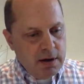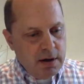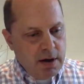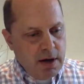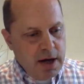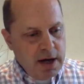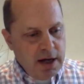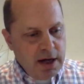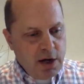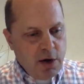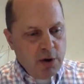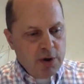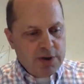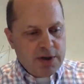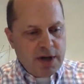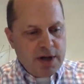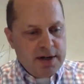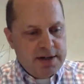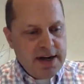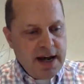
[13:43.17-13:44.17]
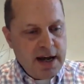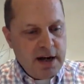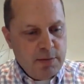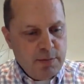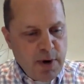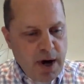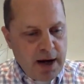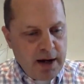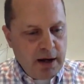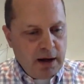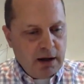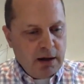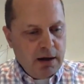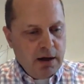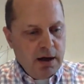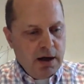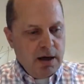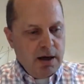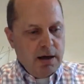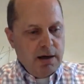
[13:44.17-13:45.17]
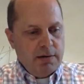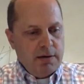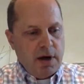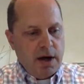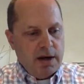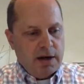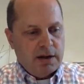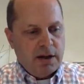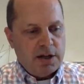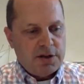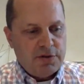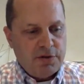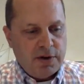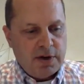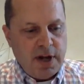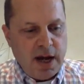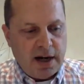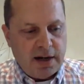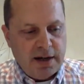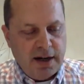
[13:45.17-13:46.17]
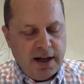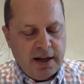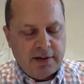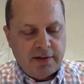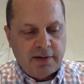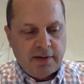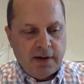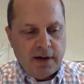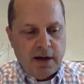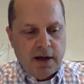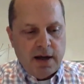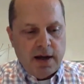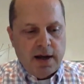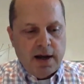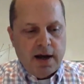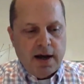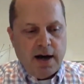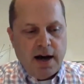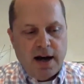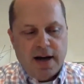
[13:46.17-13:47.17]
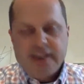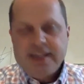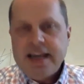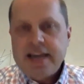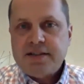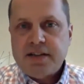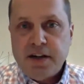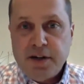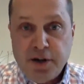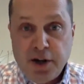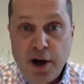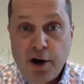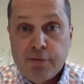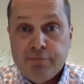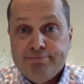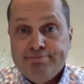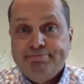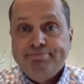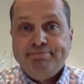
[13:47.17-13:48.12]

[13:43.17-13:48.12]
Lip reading: Any course on data mining and clustering techniques? Yes and no.